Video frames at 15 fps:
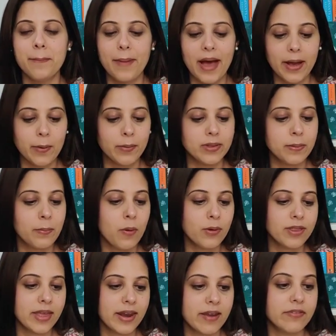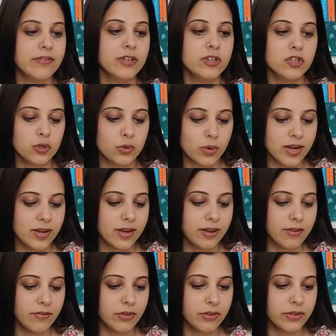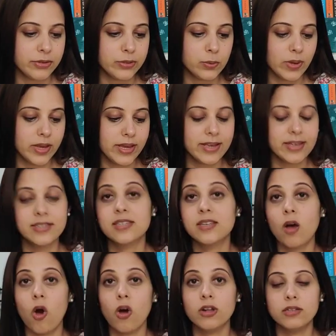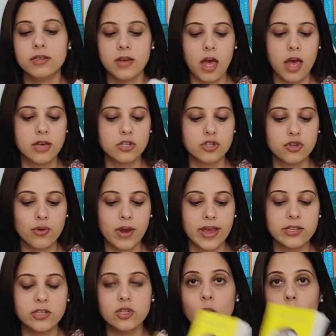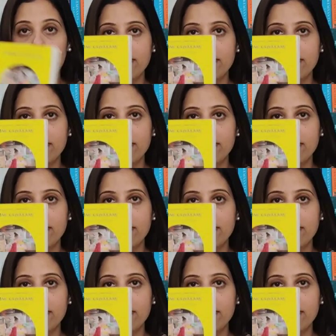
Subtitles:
Back with the book that I finished reading for this week. It's called Strange